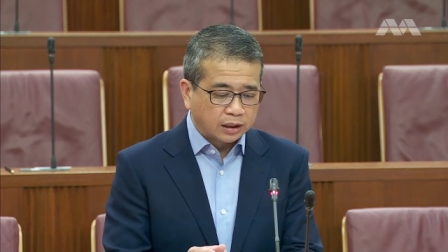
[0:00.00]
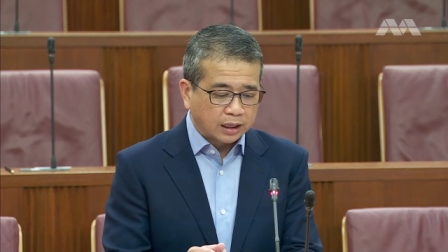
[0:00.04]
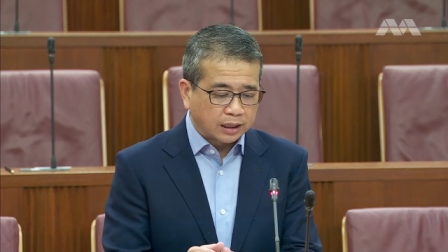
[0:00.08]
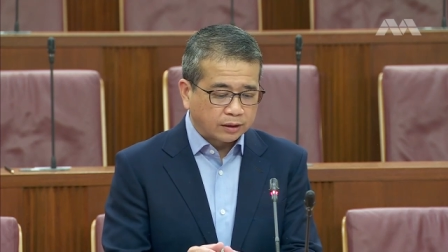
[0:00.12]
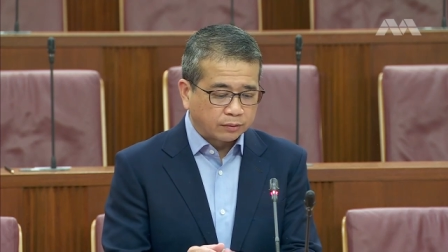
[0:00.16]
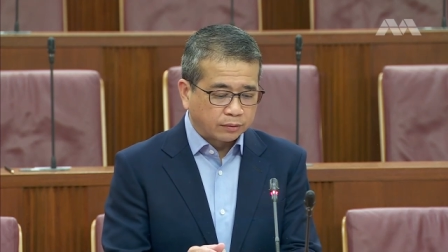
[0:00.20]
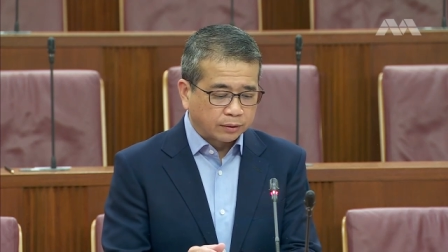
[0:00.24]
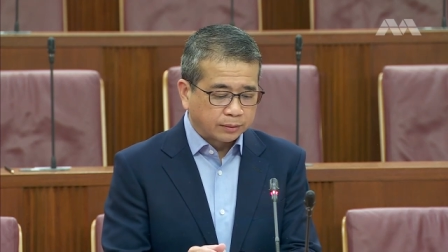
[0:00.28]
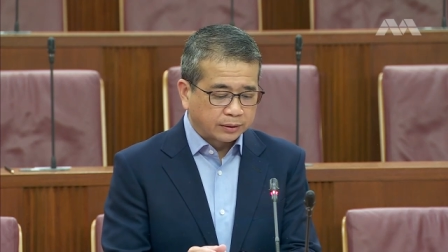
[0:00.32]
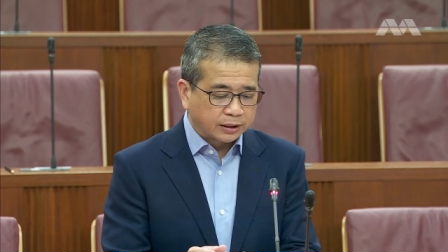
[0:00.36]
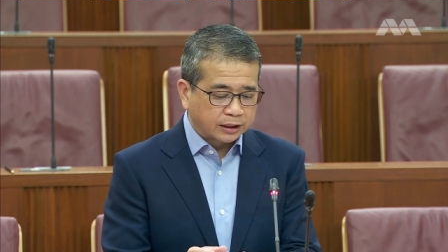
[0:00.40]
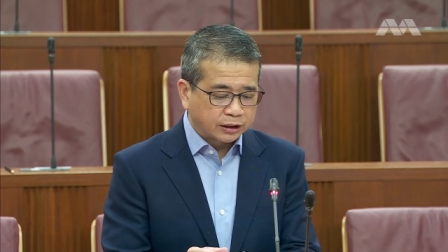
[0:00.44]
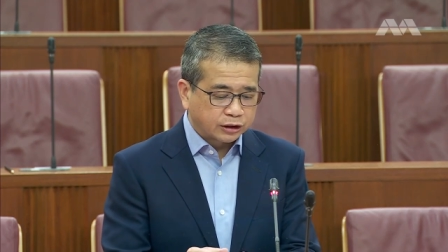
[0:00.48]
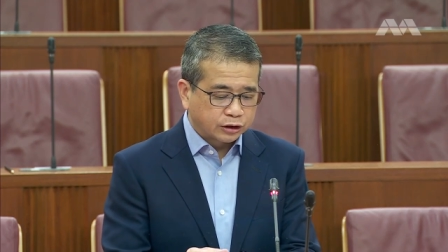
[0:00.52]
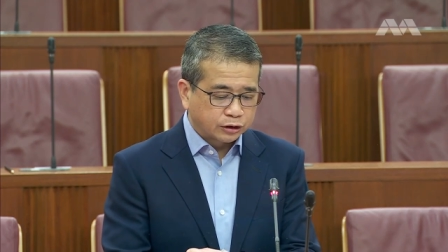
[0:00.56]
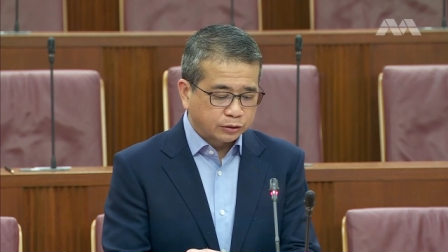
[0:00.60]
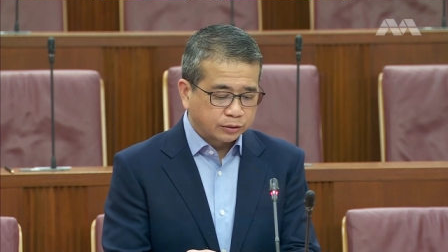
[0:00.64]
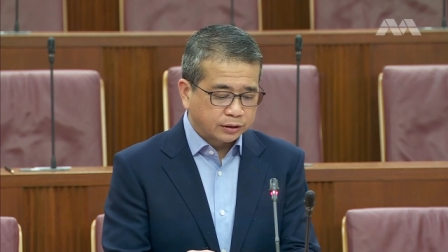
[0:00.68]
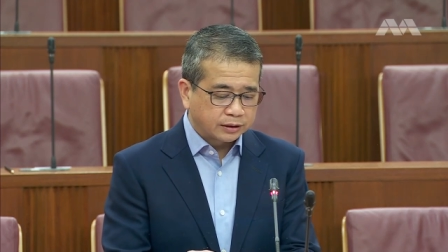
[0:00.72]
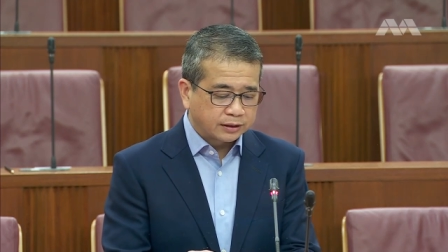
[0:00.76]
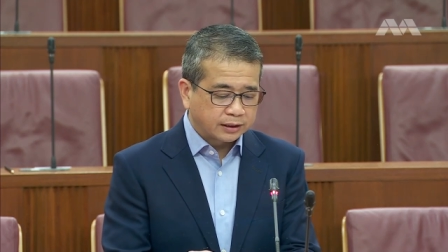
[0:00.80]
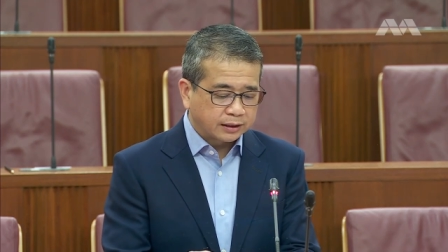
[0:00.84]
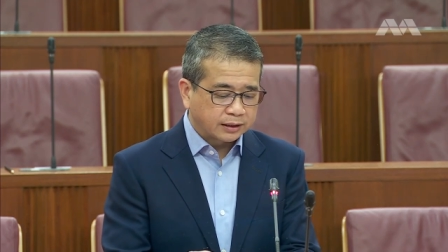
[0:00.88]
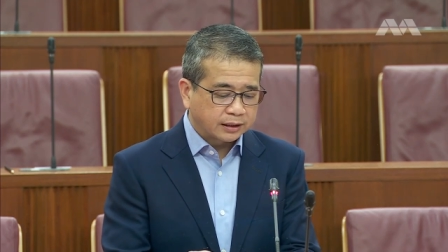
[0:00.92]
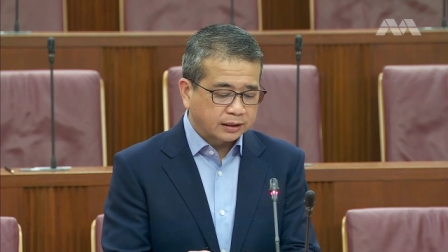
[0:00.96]
and we will
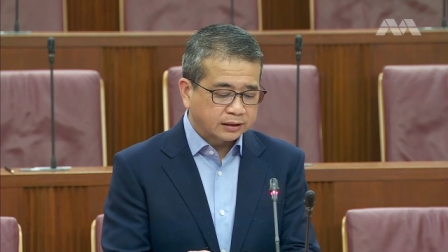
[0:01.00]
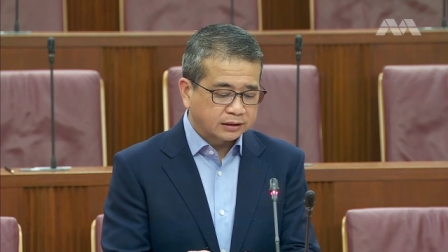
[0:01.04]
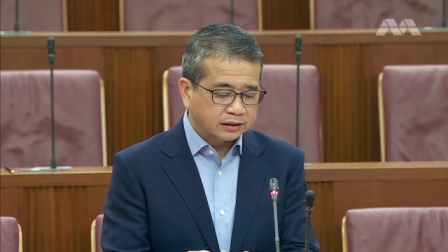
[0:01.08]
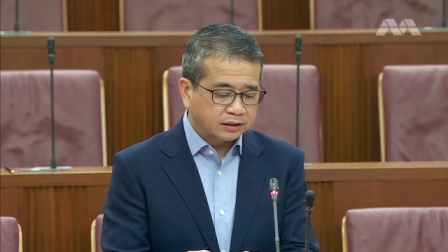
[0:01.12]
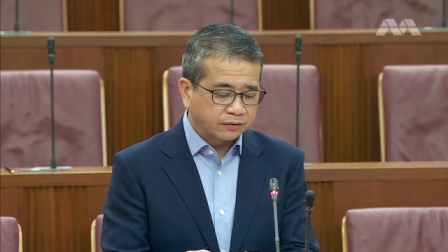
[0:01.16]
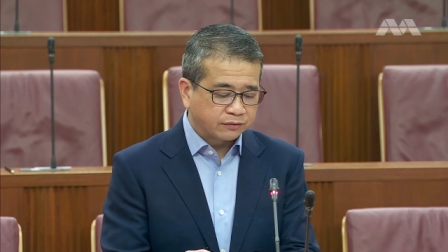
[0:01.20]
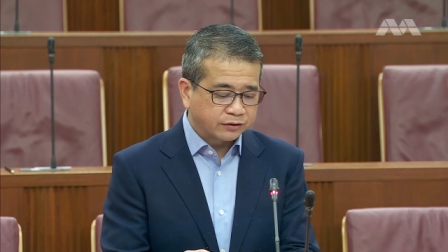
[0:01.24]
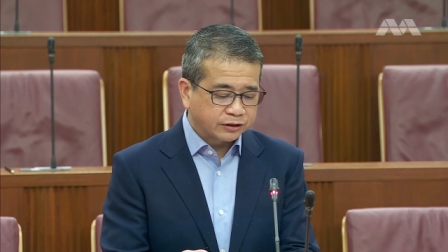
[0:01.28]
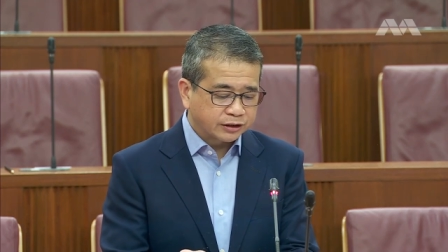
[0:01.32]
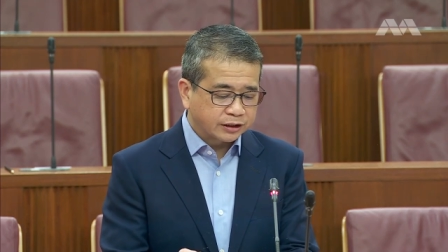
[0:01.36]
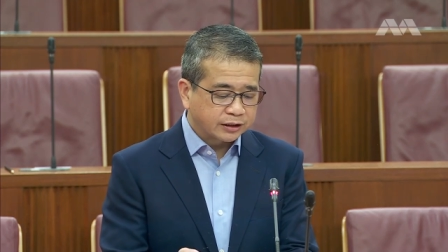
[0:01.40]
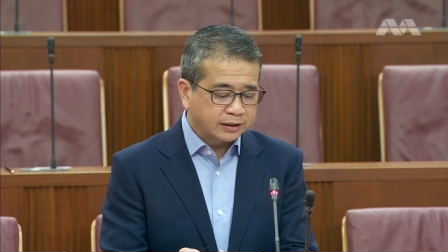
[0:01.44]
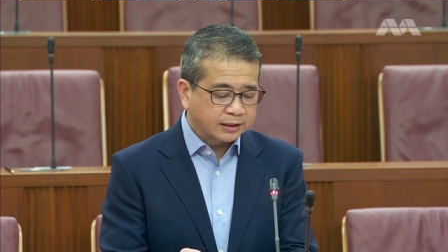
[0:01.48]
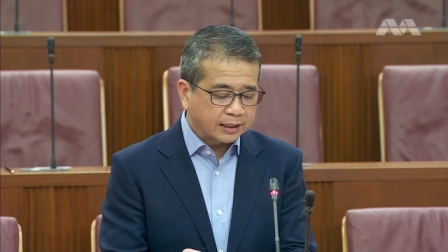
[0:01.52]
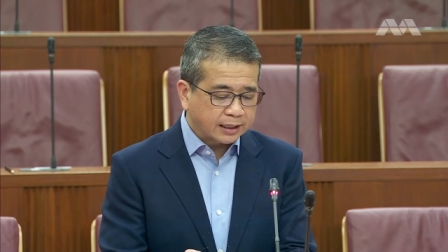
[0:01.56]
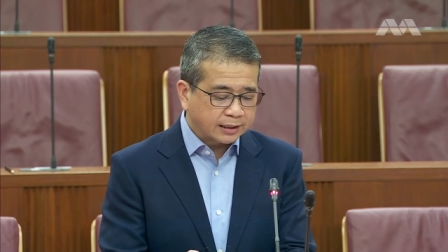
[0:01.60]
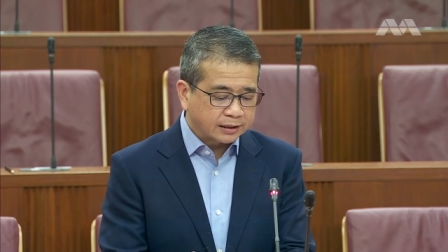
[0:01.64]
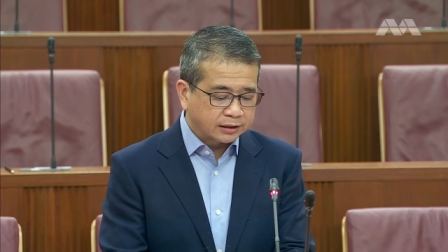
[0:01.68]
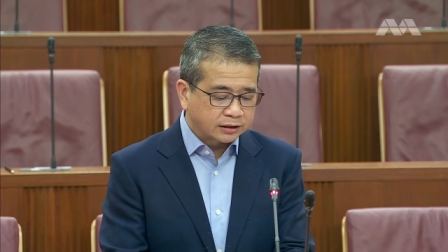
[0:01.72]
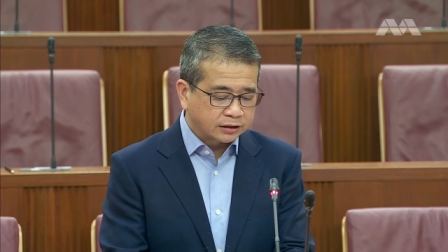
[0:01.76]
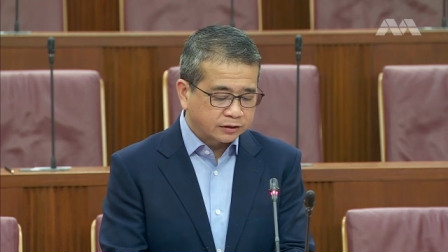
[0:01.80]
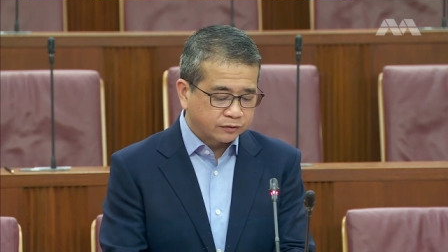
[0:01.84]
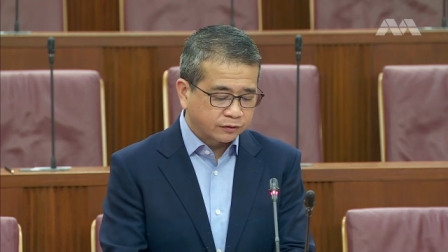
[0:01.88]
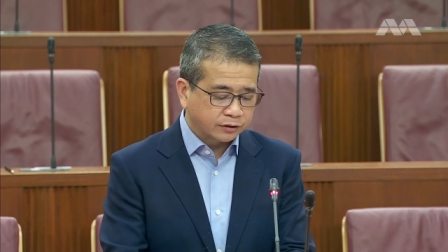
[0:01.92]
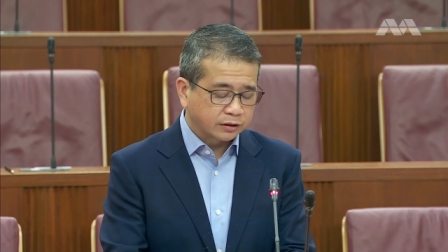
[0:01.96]
ensure that there's sufficient
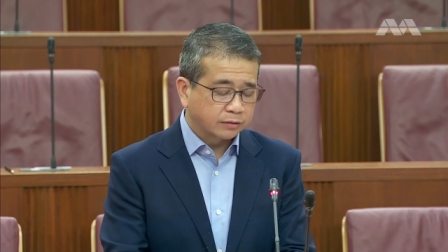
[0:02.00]
guidance